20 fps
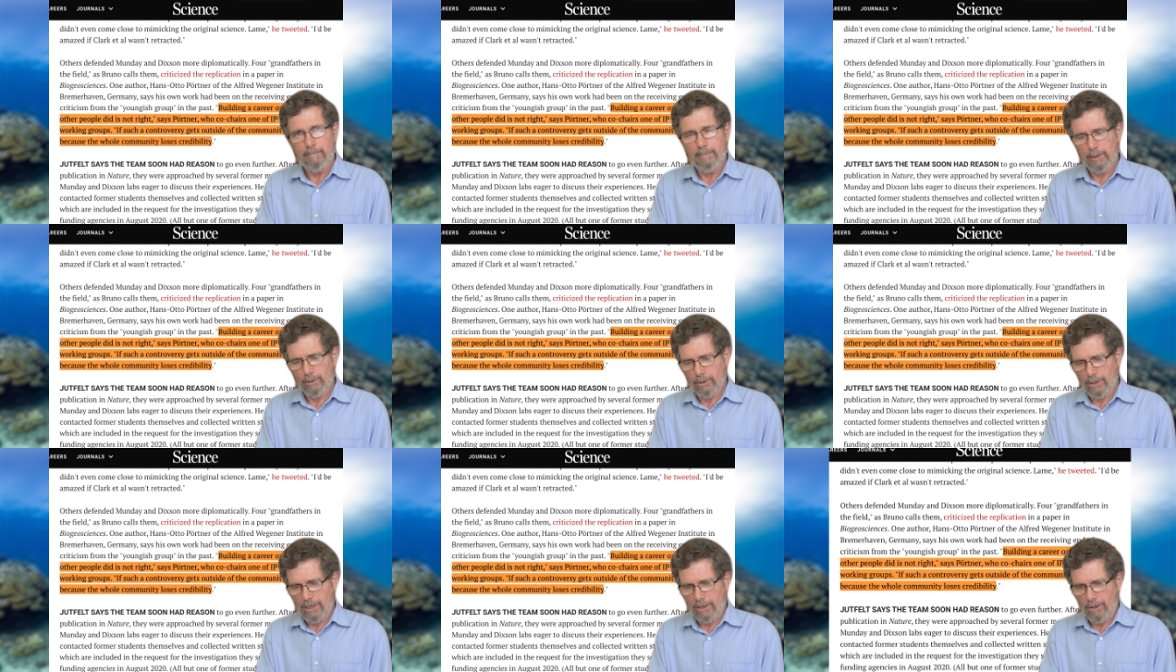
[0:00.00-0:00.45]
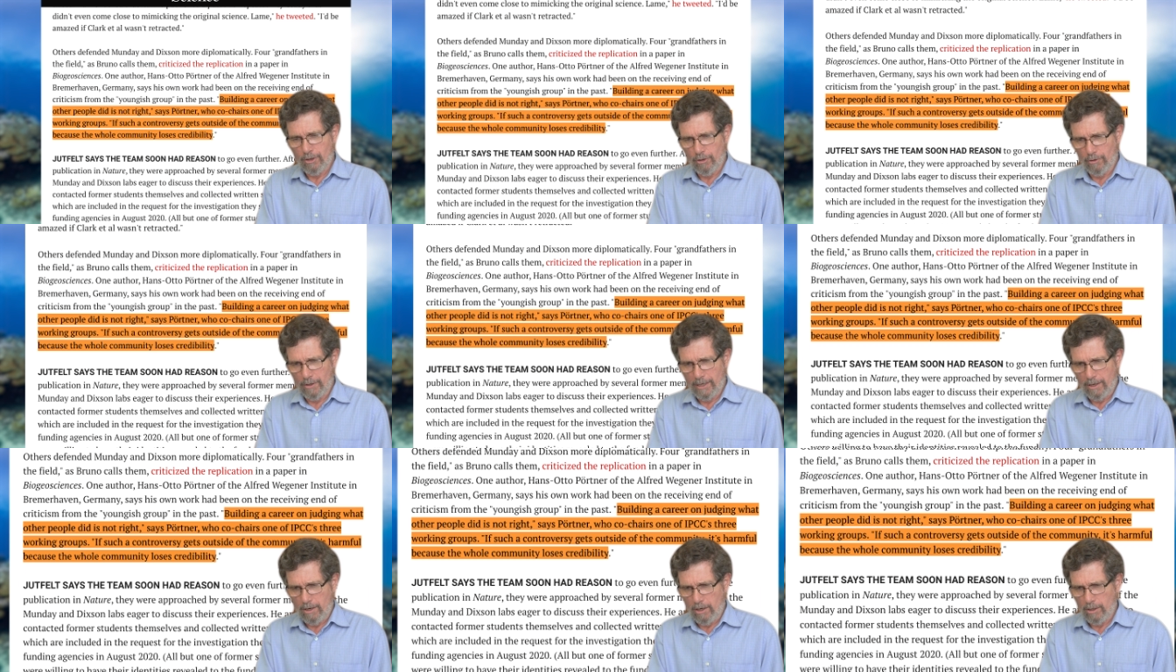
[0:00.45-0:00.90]
"Building a
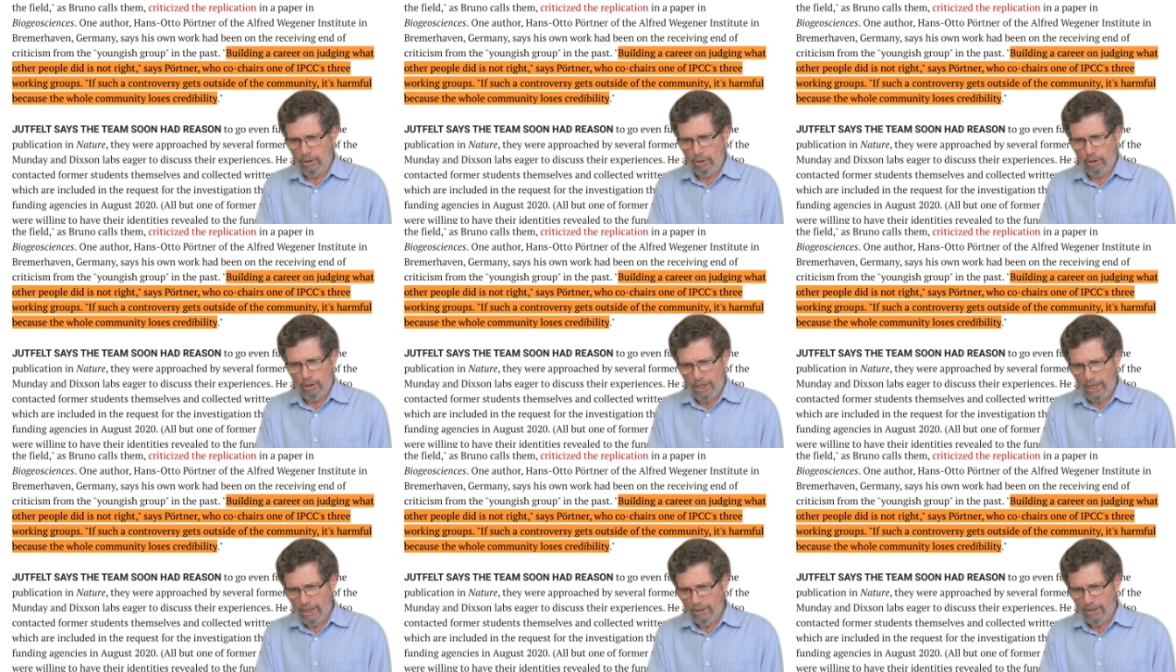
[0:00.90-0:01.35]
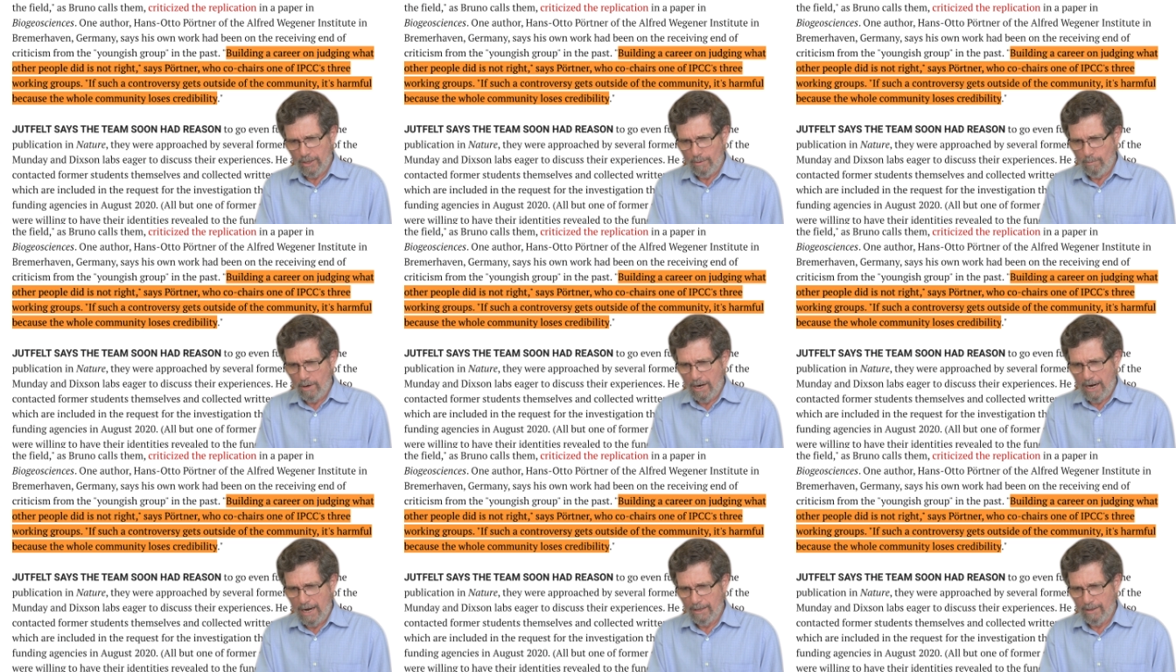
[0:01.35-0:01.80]
career on
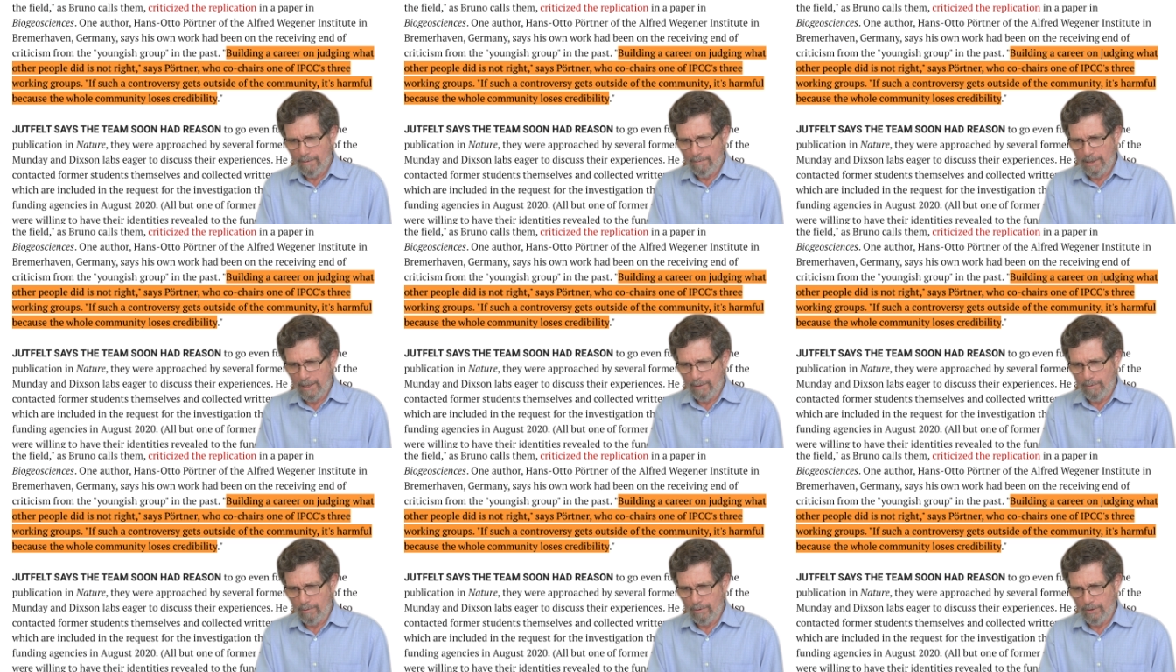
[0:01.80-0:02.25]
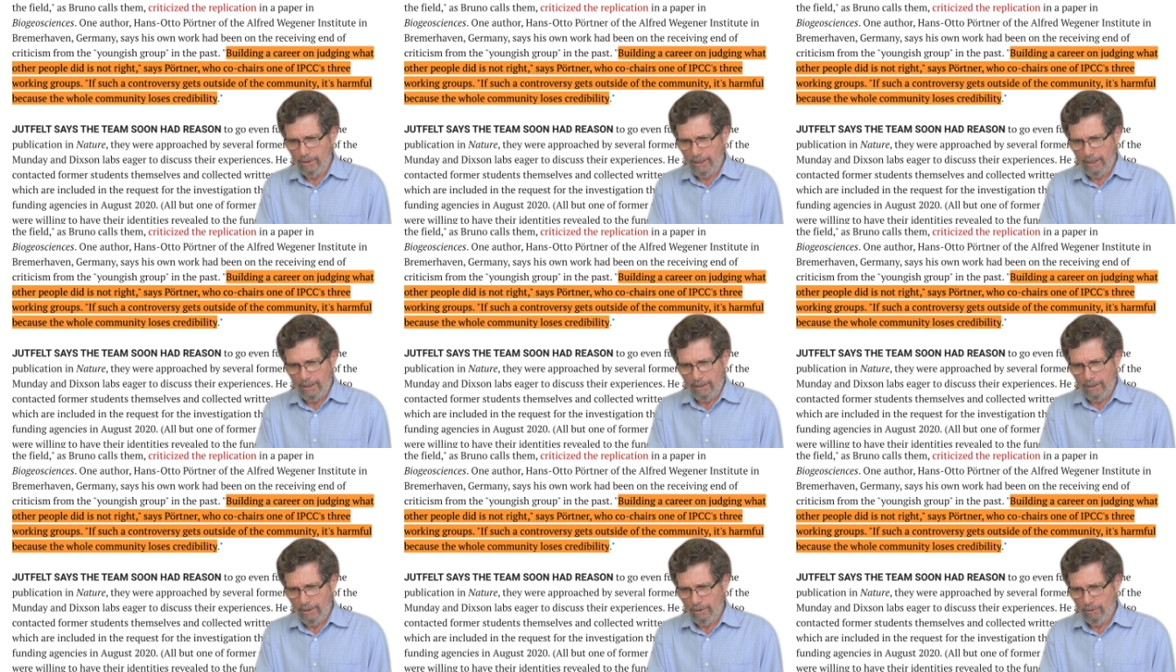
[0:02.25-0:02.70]
judging what other people
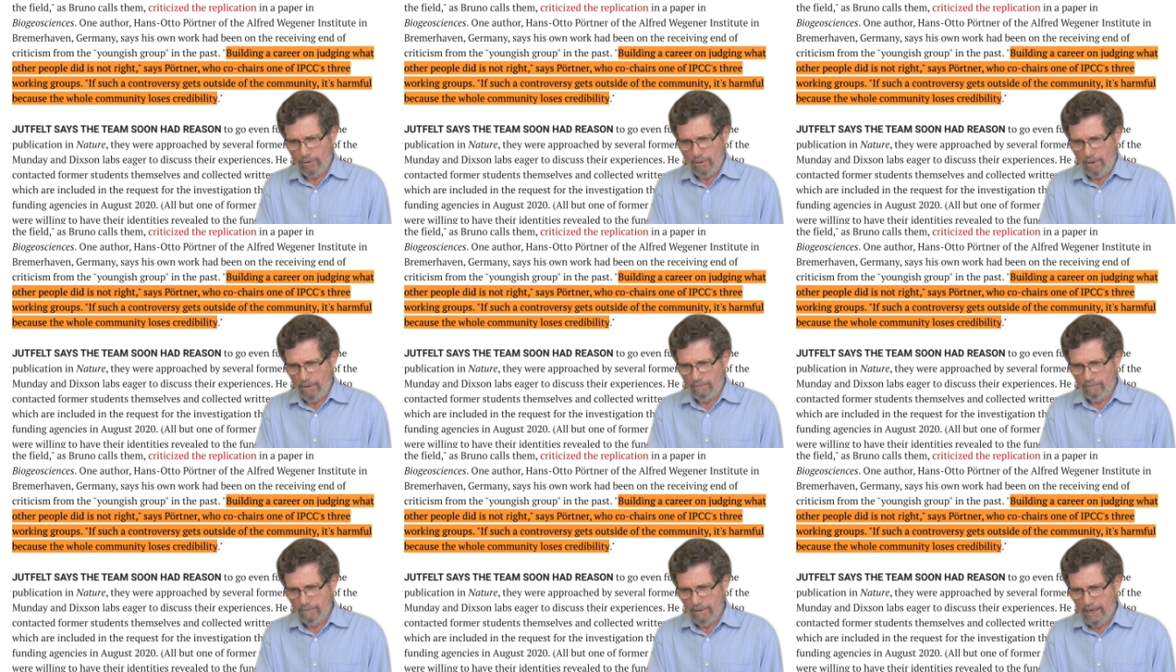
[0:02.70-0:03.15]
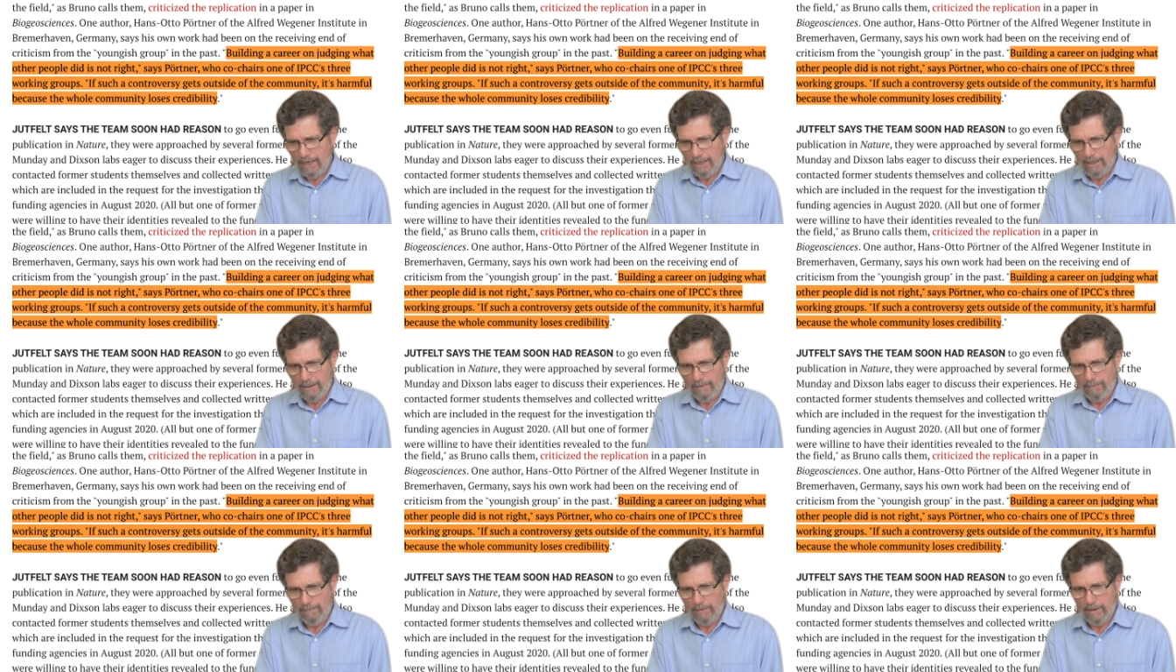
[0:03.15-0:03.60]
did is not
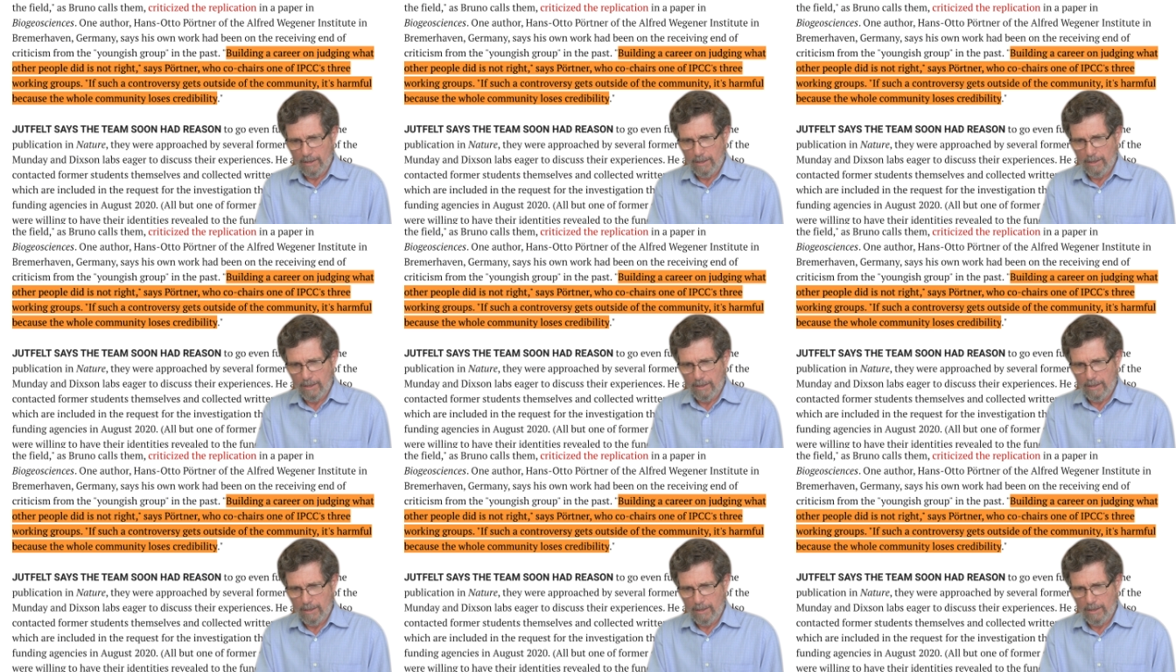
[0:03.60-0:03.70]
right.